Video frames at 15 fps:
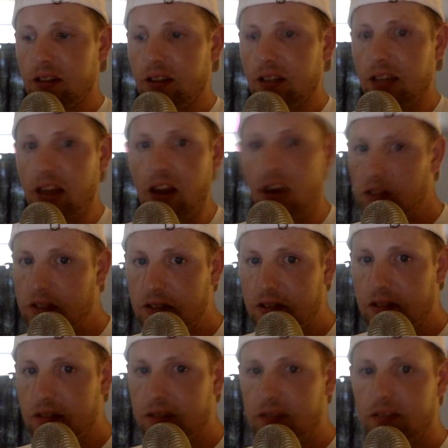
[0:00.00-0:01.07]
cares.
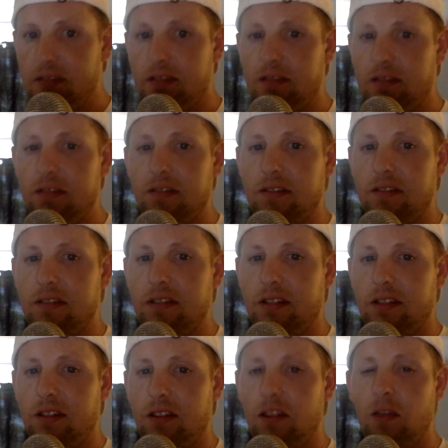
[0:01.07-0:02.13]

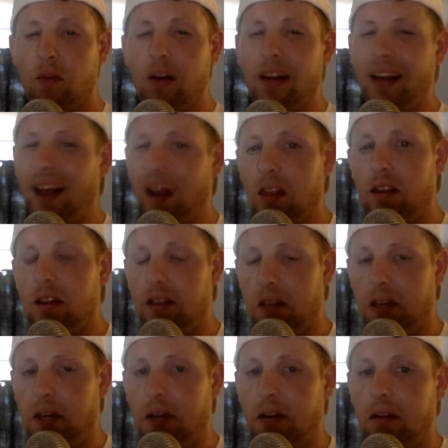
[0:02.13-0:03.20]
The right act like they
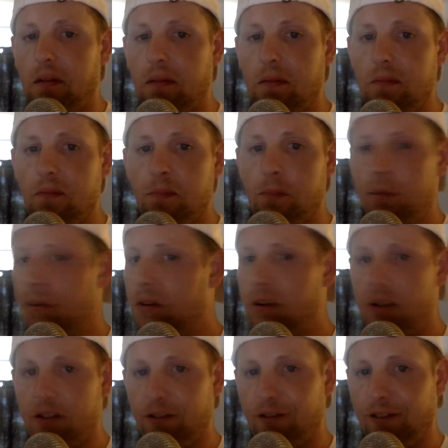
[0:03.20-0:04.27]
care, but they're not
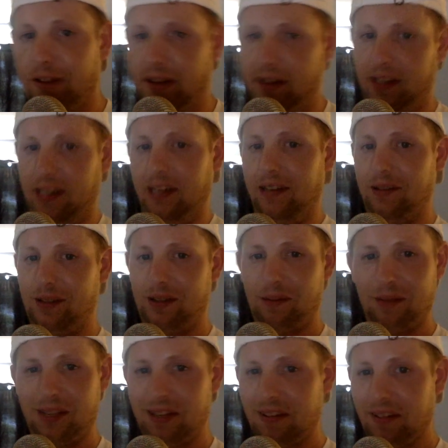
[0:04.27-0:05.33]
defending anything,
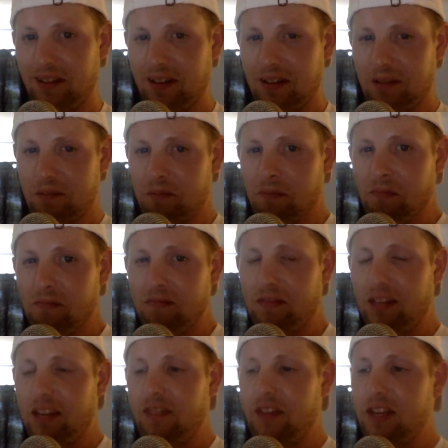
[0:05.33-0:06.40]
man.
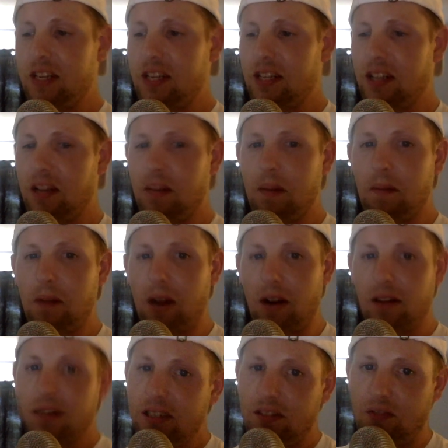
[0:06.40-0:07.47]
If they did, they'd be guarding
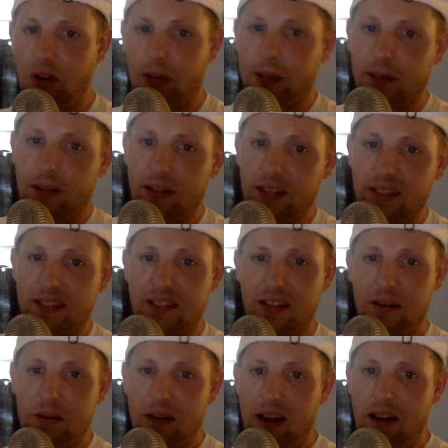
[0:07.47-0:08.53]
these fucking things. They
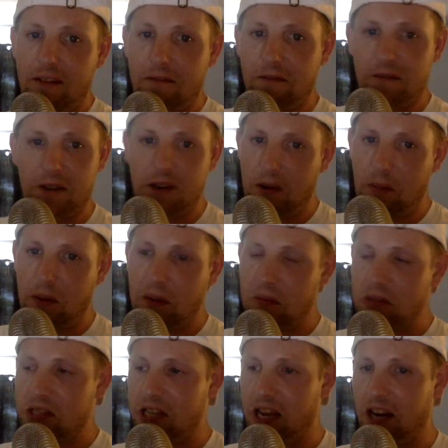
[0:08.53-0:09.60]
would have, people
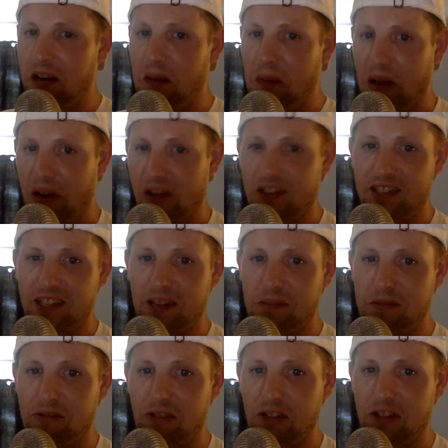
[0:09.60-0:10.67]
set up at all times
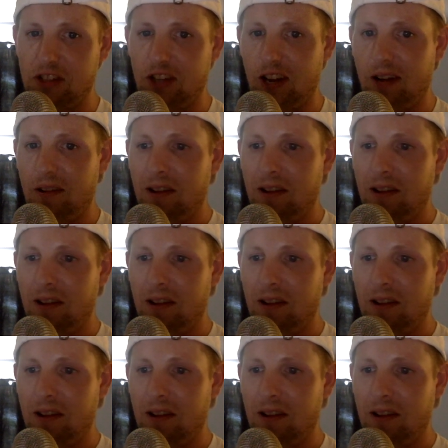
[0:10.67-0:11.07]
for this shit.